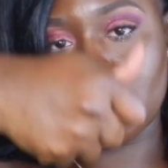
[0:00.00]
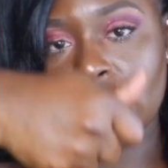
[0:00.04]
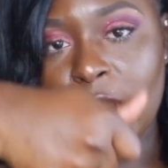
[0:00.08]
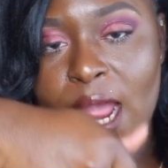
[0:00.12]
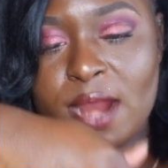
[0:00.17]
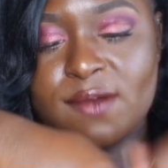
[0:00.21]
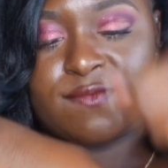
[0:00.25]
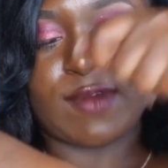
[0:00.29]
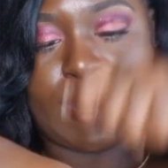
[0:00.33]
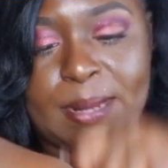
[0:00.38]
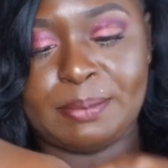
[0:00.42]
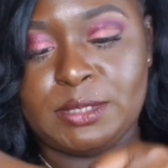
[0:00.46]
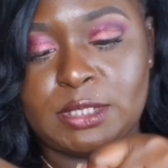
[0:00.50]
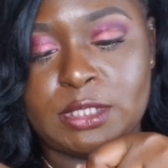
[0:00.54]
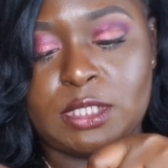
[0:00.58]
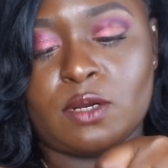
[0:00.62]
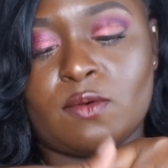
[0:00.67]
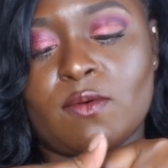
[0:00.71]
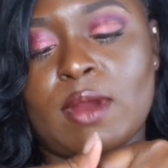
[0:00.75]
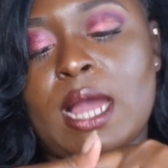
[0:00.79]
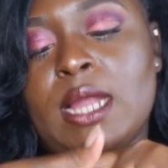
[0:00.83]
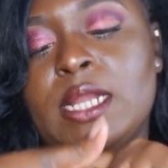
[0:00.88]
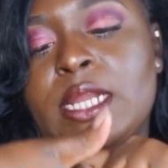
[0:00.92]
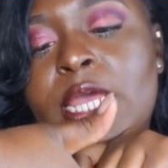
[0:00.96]
it, I wrapped it
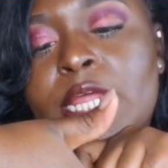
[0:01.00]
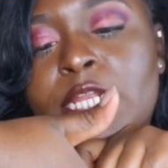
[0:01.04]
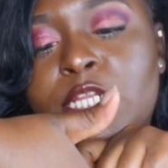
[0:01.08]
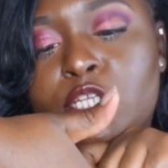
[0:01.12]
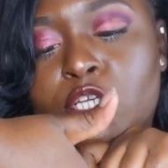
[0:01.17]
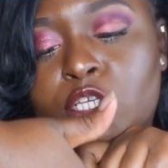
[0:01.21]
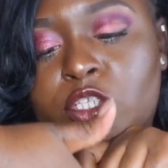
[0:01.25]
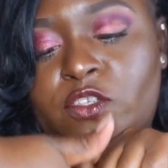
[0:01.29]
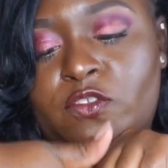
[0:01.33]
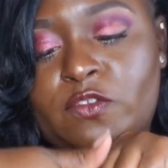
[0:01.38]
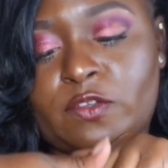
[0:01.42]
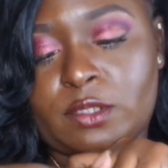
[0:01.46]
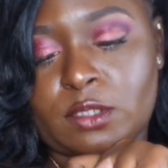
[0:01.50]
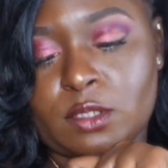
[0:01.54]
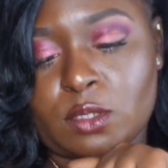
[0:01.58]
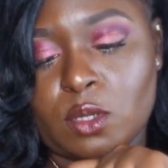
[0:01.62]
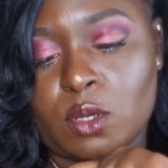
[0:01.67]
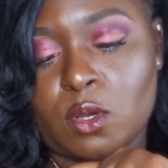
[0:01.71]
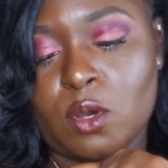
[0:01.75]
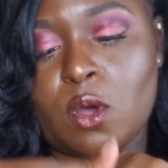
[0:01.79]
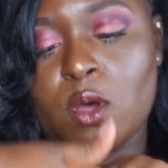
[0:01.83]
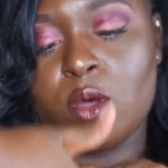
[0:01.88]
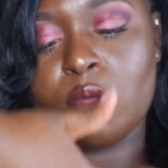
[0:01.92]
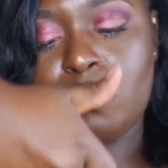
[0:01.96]
around and just
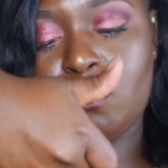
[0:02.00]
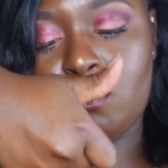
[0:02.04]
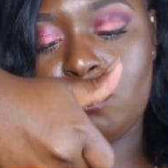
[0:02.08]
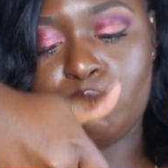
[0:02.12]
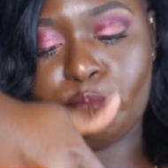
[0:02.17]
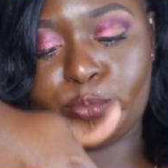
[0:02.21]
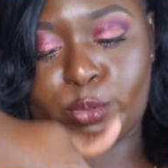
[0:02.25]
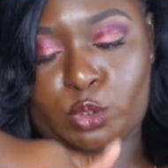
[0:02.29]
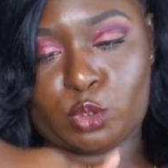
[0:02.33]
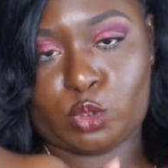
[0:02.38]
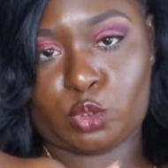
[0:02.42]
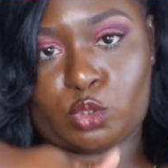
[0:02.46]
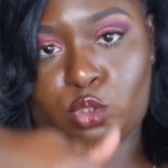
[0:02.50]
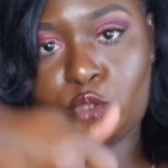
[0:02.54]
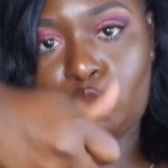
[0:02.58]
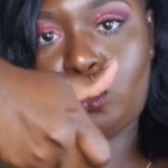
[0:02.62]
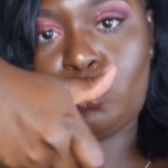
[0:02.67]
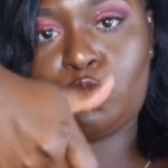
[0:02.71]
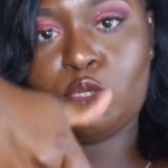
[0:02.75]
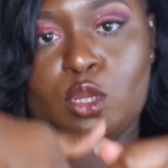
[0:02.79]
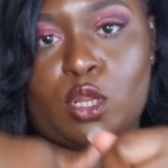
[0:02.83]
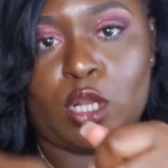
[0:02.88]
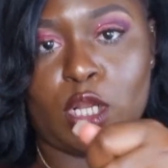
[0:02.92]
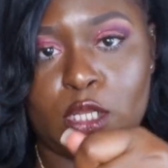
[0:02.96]

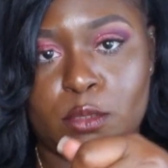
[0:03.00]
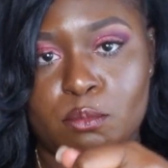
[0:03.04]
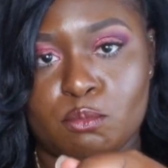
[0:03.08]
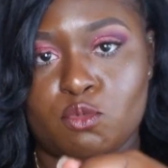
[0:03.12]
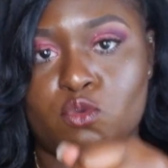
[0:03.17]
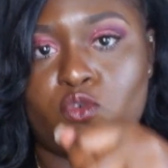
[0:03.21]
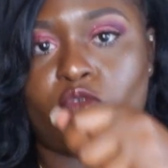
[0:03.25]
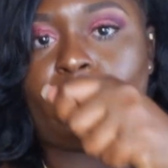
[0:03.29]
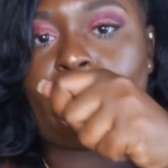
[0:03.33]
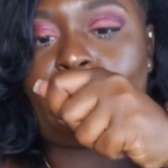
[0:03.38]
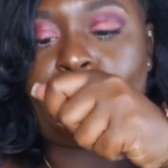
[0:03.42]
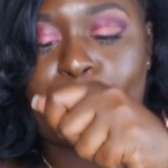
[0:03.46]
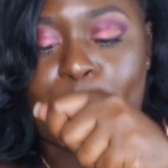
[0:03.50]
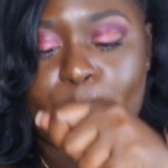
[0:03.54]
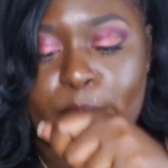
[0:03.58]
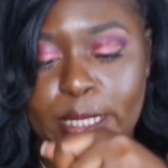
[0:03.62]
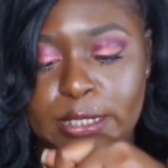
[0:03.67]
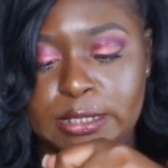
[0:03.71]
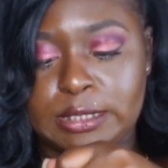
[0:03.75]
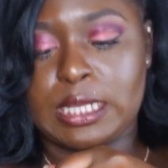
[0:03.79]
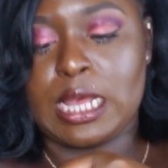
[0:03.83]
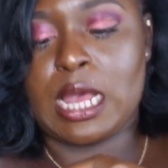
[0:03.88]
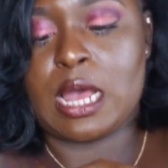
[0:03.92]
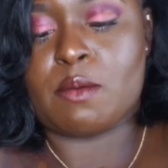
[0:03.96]
slowly move,
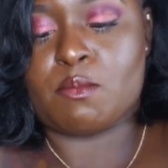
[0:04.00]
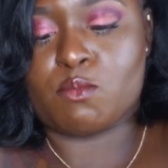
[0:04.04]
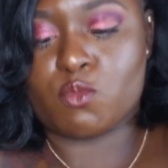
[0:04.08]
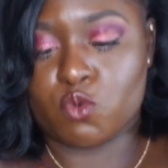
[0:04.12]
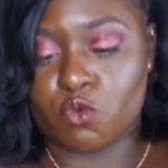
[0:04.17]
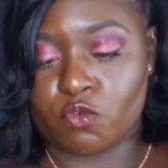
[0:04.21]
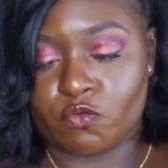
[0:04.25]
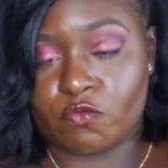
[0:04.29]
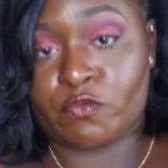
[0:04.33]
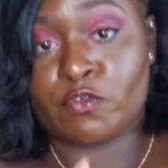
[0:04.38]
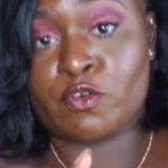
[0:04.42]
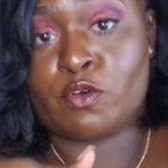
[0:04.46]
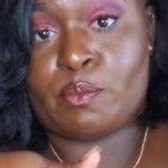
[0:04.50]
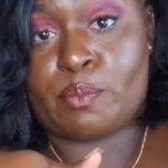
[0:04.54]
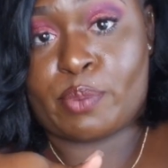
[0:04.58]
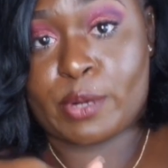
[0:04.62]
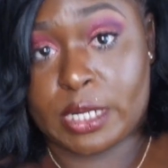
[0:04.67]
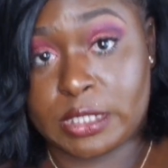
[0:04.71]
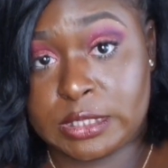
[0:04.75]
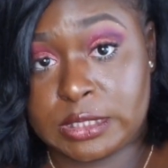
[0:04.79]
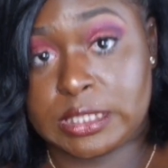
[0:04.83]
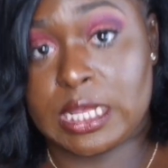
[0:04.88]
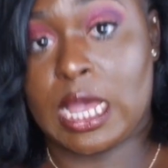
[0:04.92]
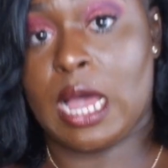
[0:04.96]
press and move.
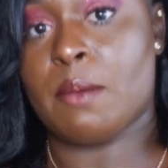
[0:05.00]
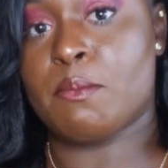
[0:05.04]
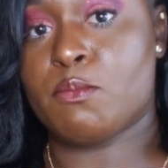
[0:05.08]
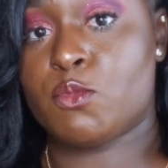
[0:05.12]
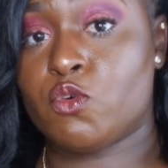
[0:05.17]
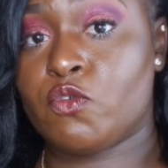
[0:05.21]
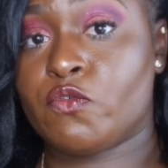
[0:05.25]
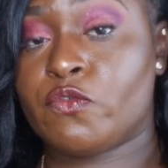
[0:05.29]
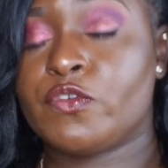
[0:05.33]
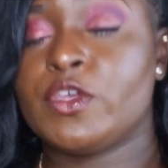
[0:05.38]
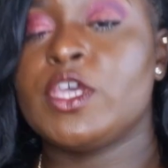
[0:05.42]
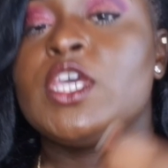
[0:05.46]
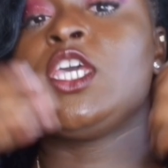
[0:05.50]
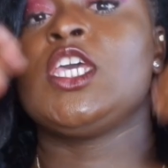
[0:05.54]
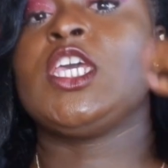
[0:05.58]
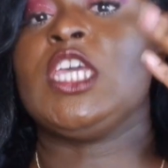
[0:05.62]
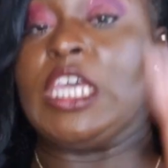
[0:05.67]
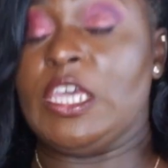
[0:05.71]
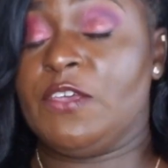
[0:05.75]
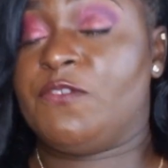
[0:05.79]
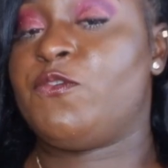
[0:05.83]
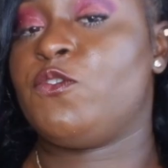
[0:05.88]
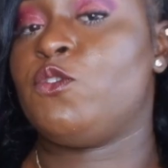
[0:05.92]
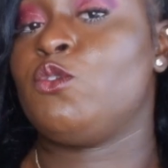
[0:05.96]

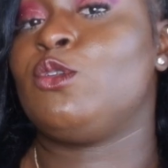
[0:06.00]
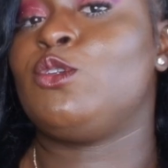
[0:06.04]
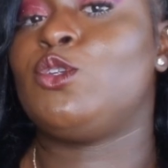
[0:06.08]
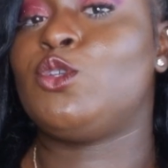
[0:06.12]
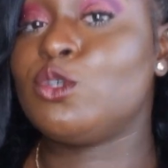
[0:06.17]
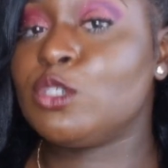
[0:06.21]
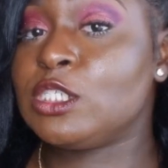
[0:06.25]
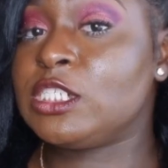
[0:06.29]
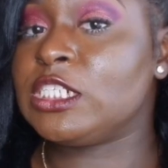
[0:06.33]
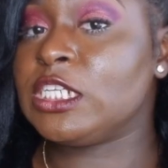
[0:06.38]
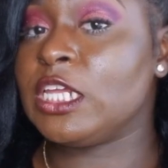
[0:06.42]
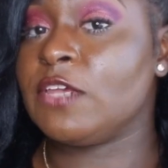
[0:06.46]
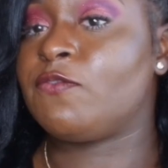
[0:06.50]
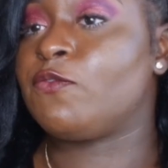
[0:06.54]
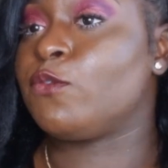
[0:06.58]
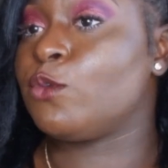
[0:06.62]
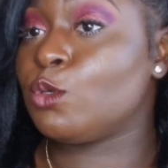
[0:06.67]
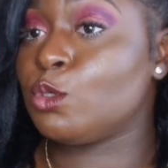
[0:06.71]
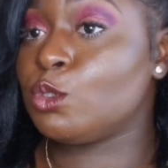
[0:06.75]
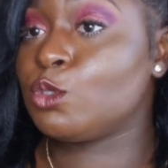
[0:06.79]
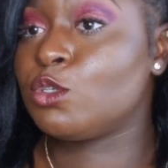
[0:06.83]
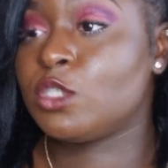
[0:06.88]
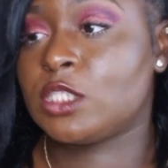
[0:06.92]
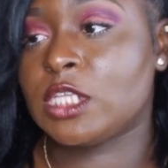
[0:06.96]
If you
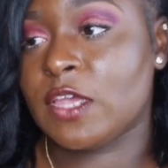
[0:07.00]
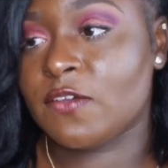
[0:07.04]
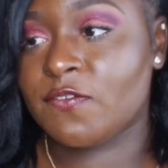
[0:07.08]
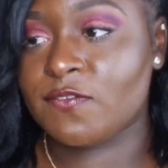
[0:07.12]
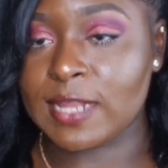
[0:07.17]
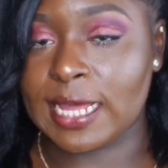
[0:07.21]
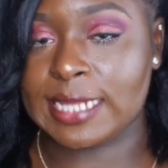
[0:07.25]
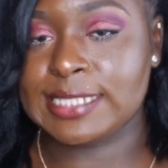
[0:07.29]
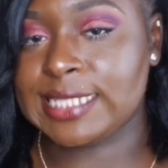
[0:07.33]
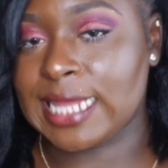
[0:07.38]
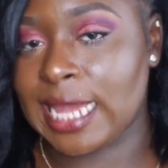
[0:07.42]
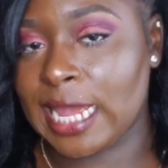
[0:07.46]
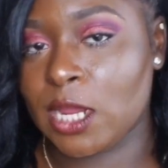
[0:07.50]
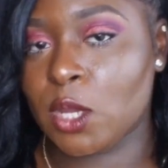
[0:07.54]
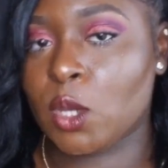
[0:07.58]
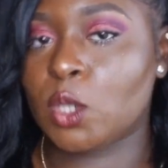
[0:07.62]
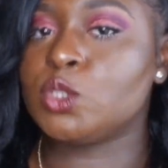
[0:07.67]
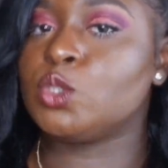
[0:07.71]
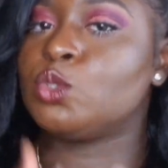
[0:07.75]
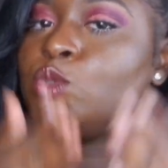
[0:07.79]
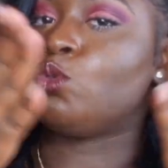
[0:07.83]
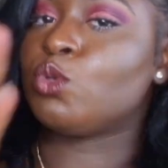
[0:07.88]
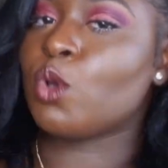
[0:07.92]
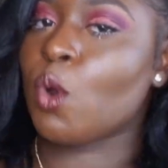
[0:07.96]
use a flat
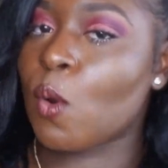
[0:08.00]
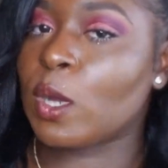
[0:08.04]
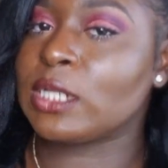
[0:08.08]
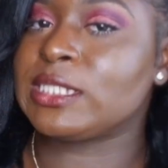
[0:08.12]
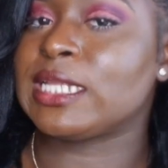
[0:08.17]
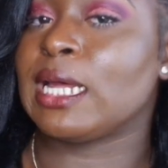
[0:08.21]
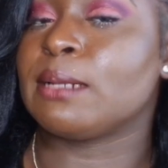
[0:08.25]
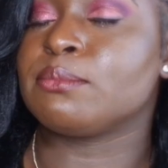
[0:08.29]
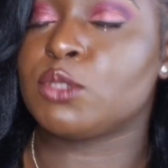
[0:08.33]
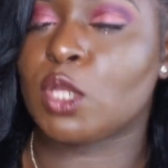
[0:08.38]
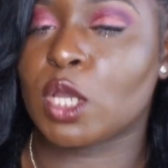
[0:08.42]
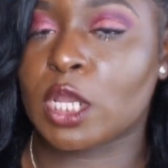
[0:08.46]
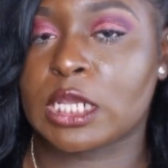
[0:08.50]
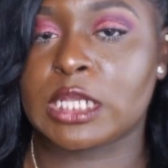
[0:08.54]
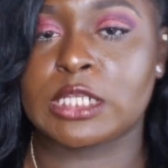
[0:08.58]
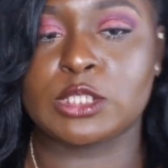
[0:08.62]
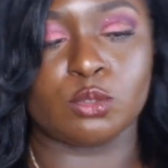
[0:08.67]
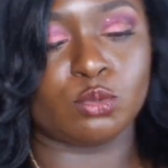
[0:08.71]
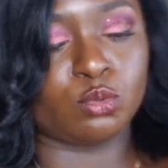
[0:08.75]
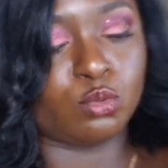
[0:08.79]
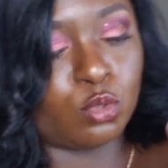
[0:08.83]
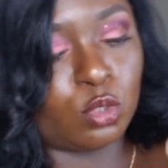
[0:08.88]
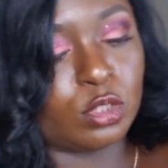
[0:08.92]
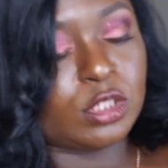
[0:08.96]
iron, you know what I'm talking,
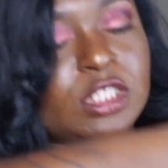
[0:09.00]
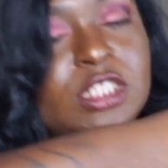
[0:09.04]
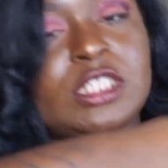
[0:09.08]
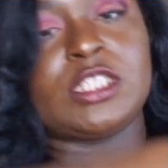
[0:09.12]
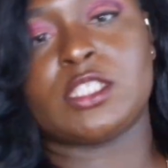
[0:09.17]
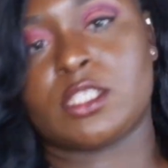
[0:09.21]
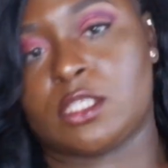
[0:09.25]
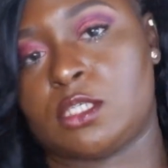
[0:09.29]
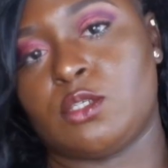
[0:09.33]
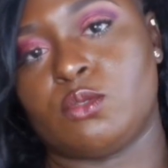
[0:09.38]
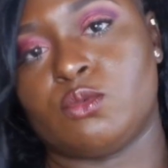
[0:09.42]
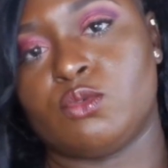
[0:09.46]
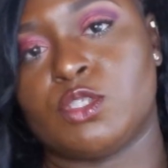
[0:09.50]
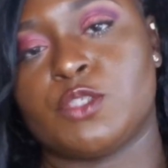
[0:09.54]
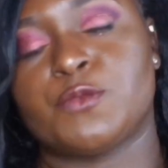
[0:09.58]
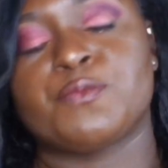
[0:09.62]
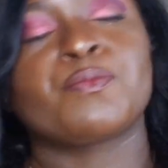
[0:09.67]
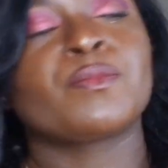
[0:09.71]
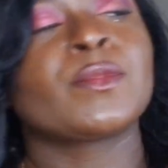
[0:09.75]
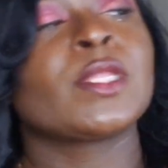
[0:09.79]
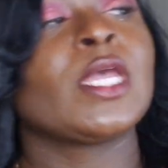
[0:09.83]
you know the skills.